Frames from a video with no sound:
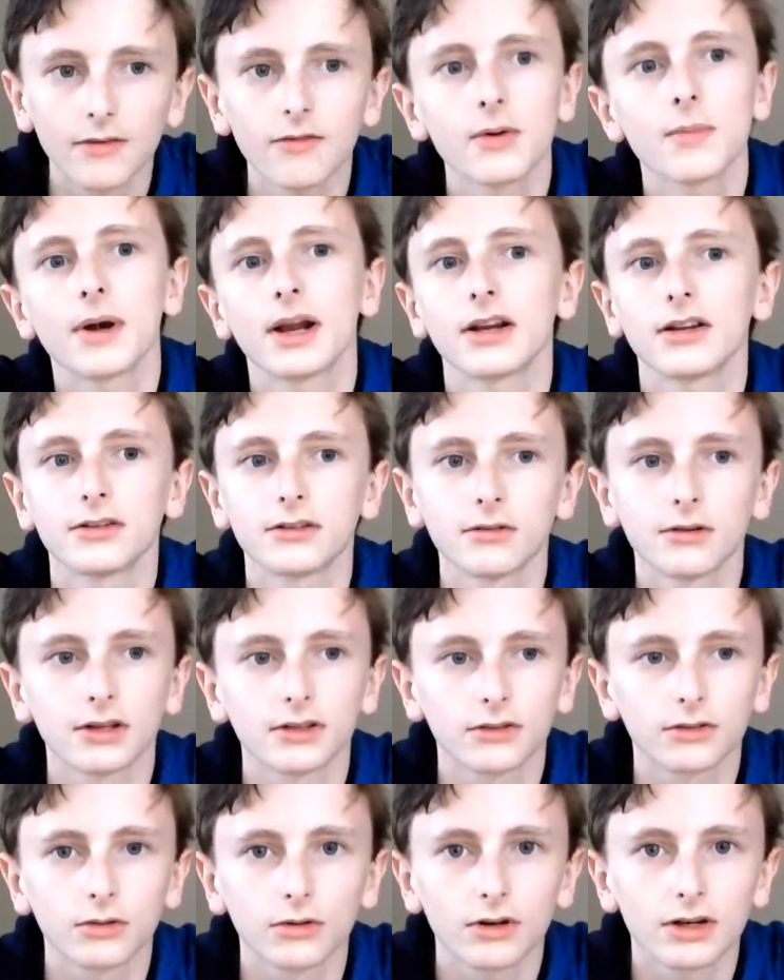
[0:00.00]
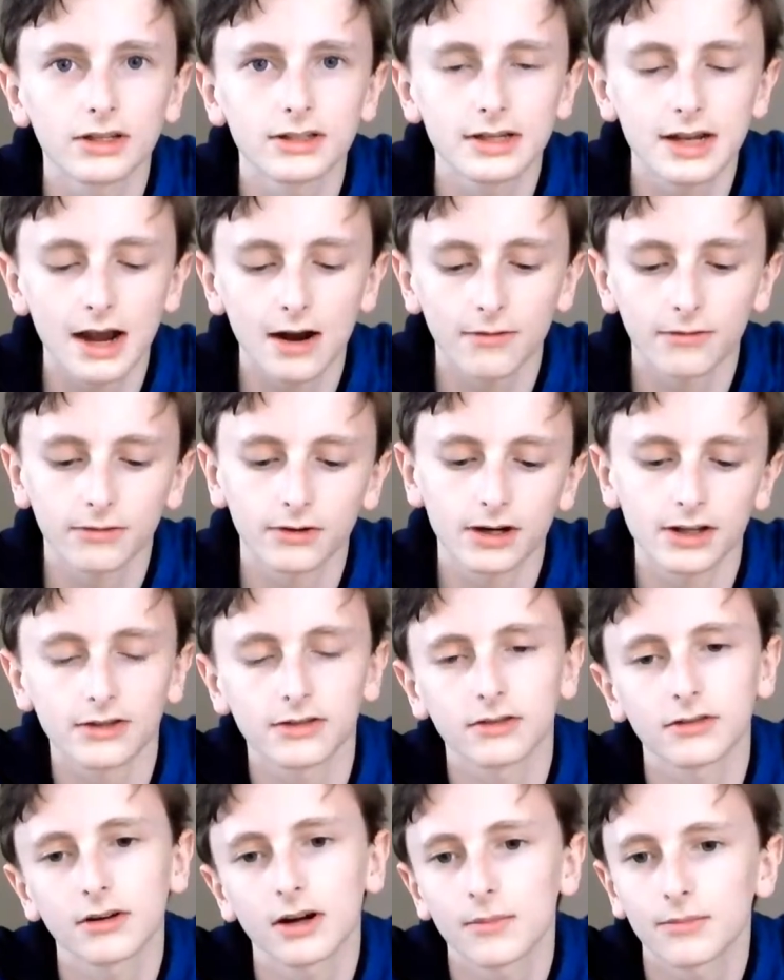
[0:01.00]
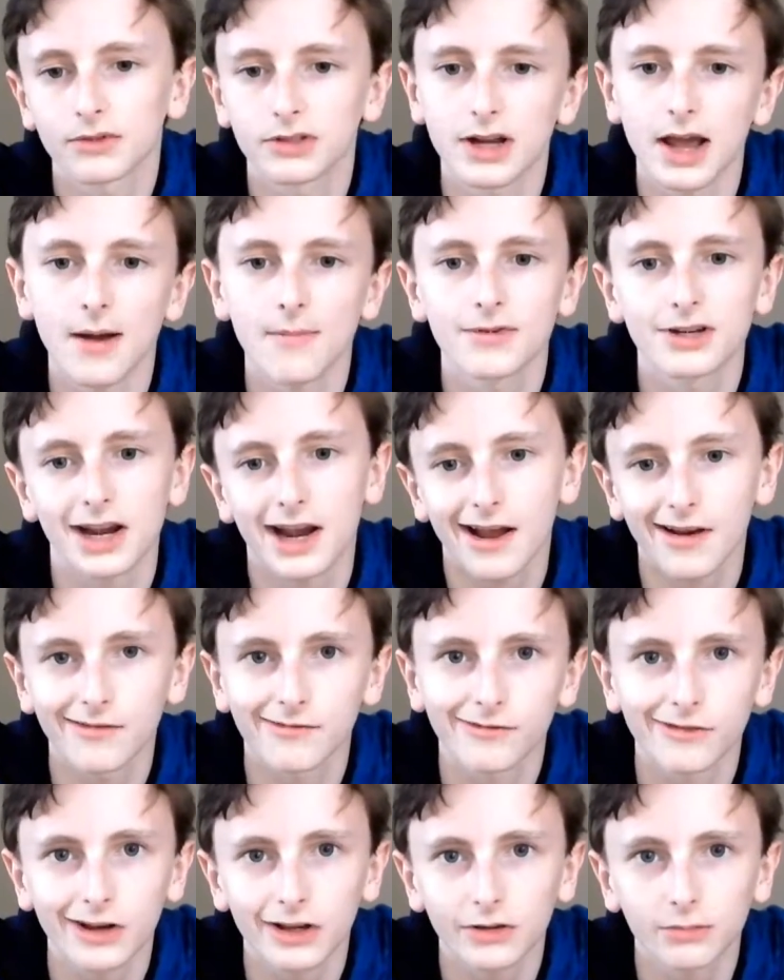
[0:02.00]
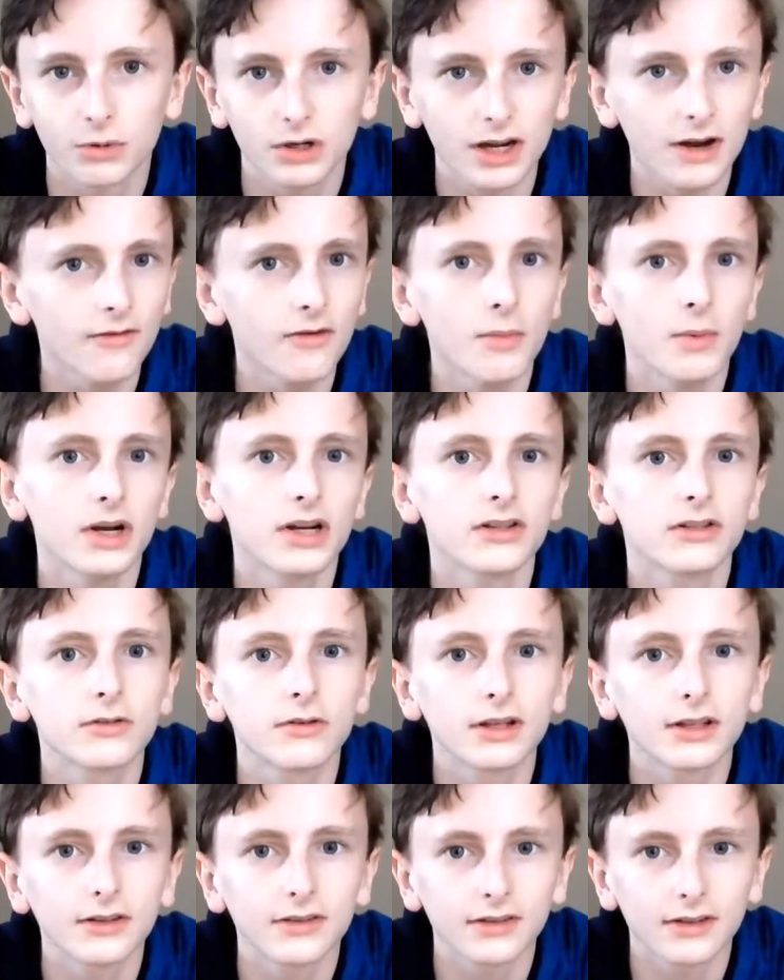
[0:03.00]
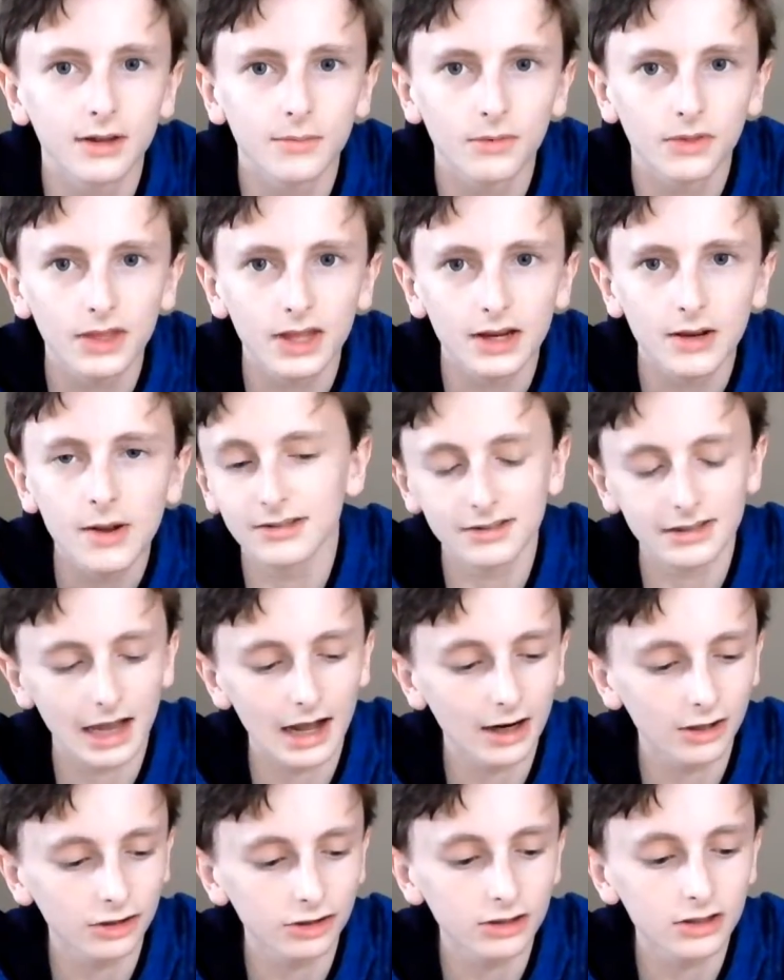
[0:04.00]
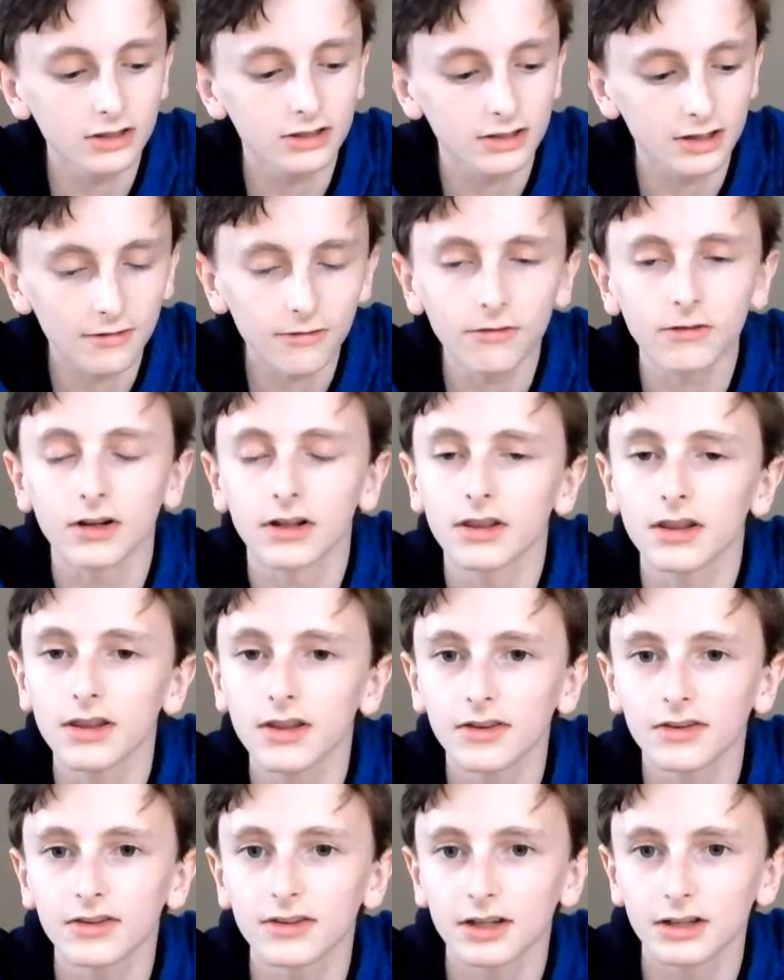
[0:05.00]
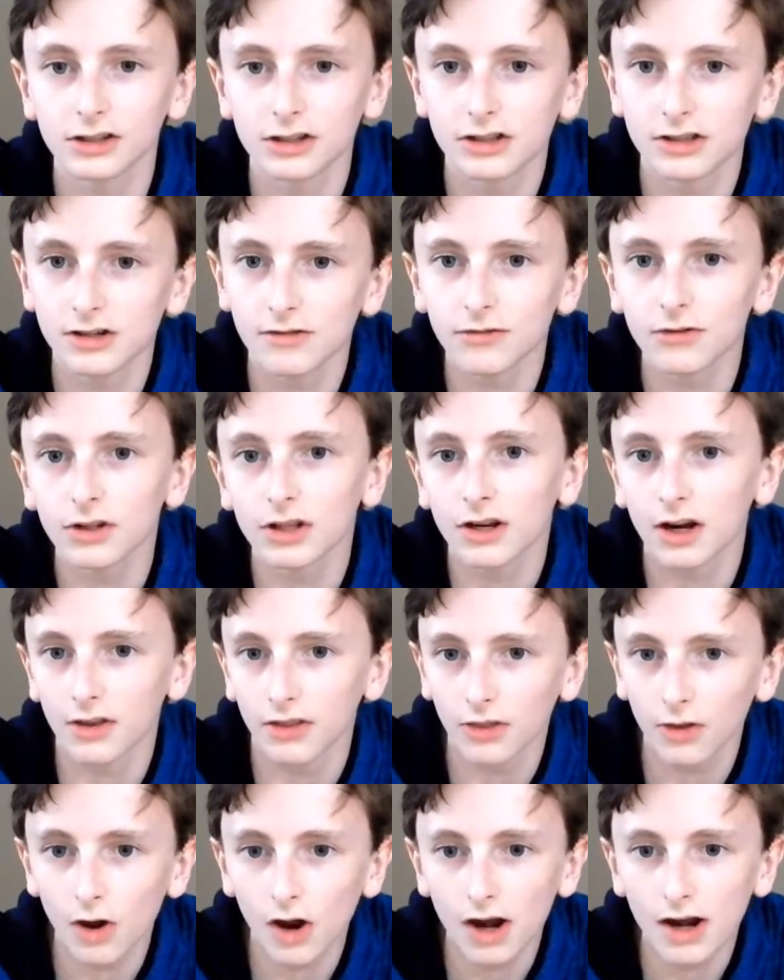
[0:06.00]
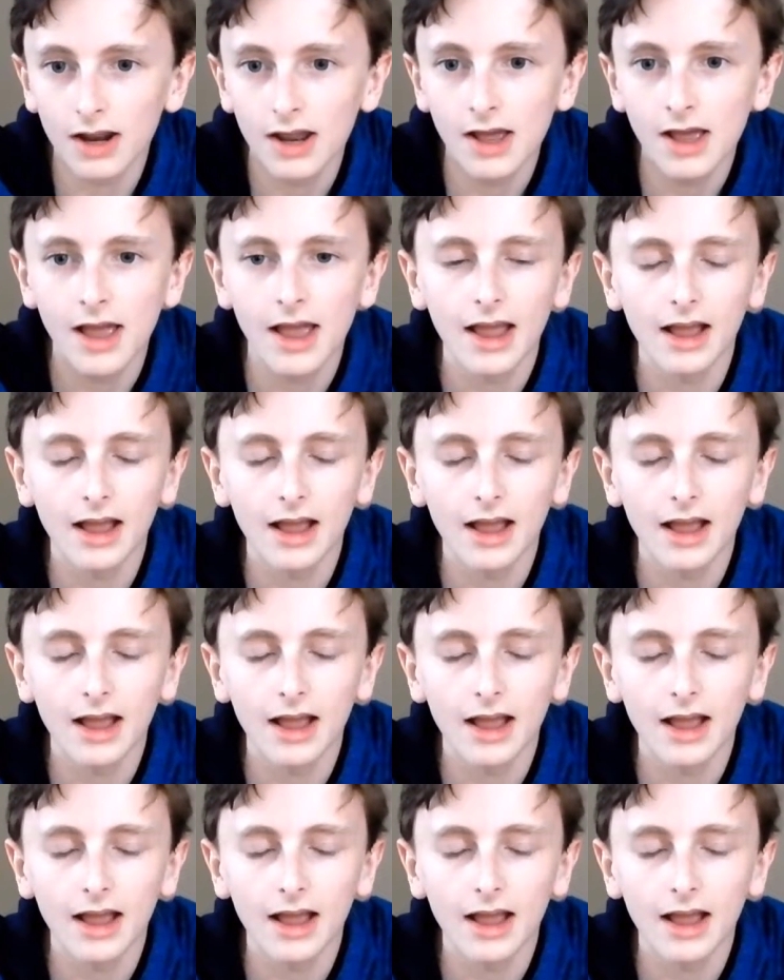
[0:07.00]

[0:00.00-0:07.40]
Everybody's doing stories now for Instagram, Snapchat, and Facebook. Everybody's doing the same thing. This is actually different. This is actually different than I thought.